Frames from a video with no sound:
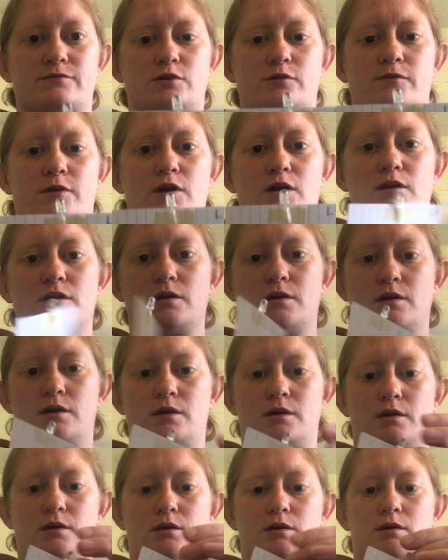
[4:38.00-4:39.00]
so far.
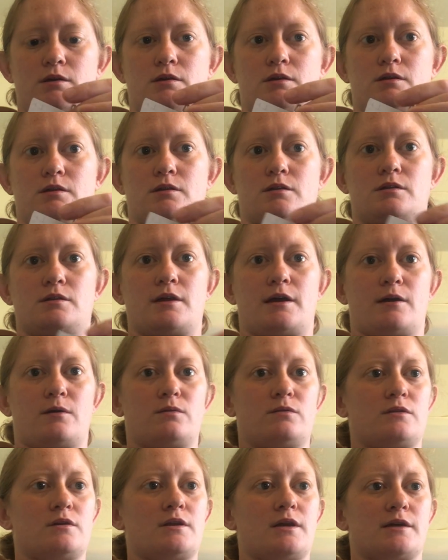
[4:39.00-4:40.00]
Now,
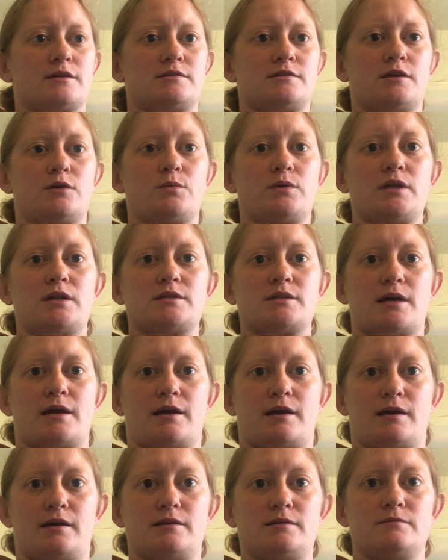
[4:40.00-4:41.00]
the next thing we need to
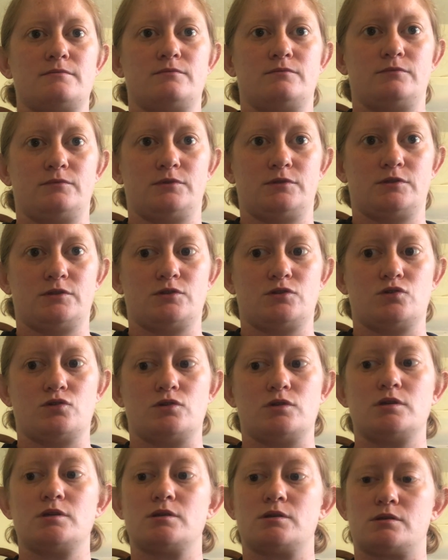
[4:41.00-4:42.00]
add
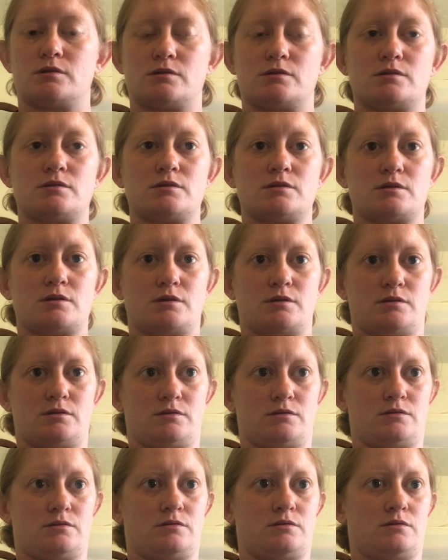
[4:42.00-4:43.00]
is
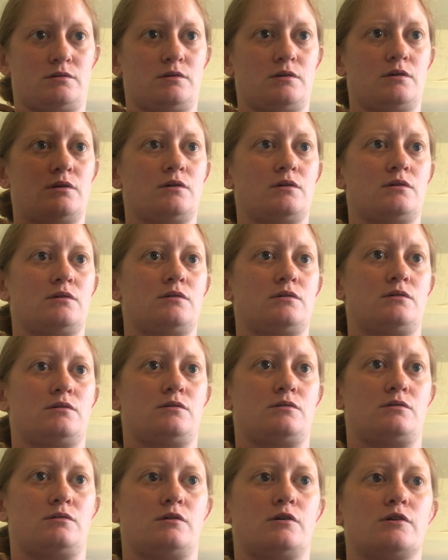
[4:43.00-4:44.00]

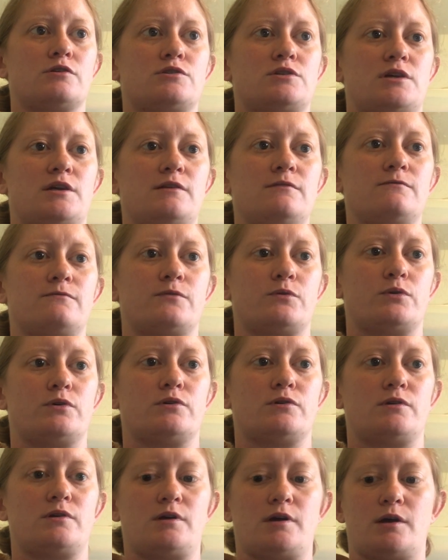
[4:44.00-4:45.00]
our tin
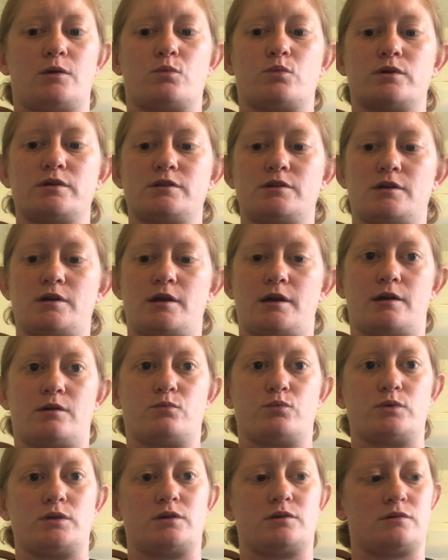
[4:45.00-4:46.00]
foil. I wonder how
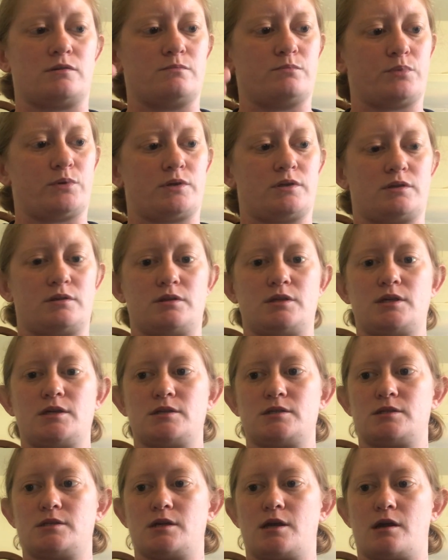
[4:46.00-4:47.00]
we could put
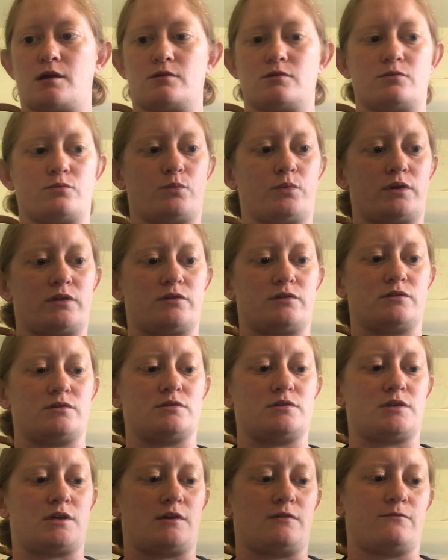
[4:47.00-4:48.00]
these together with
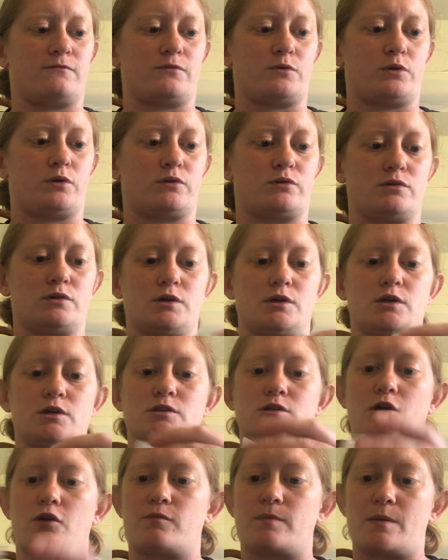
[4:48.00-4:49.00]
tin foil.
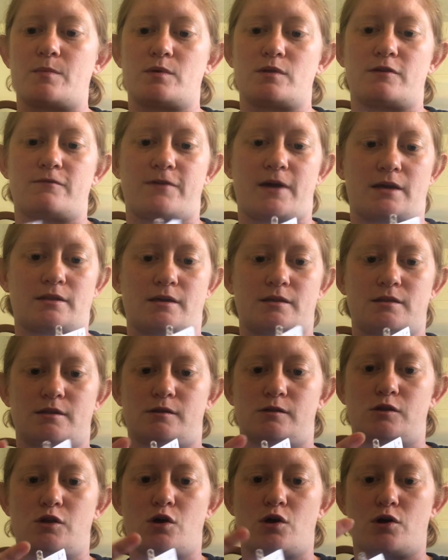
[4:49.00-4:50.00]
So remember the fact that the
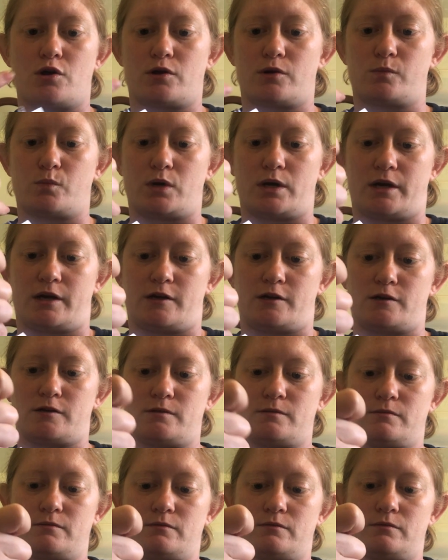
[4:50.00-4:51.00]
long wire
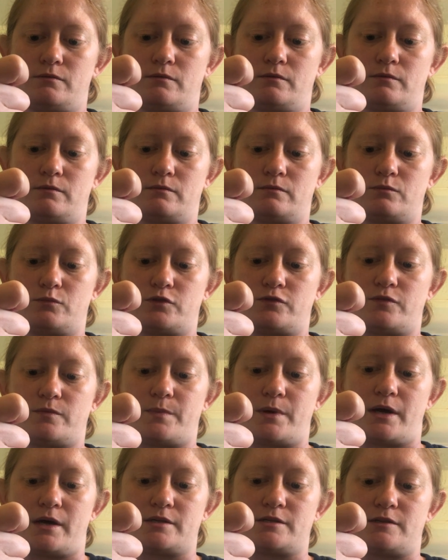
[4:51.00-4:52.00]
was for
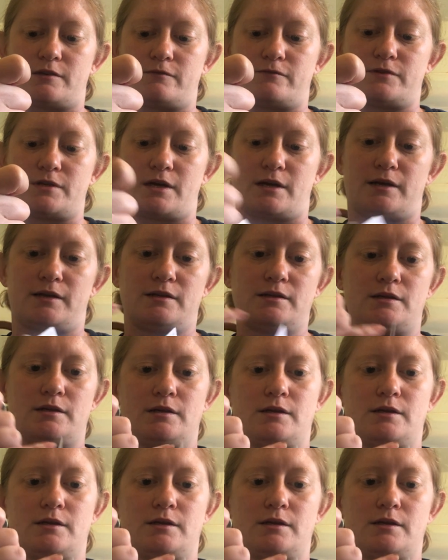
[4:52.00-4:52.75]
positive side,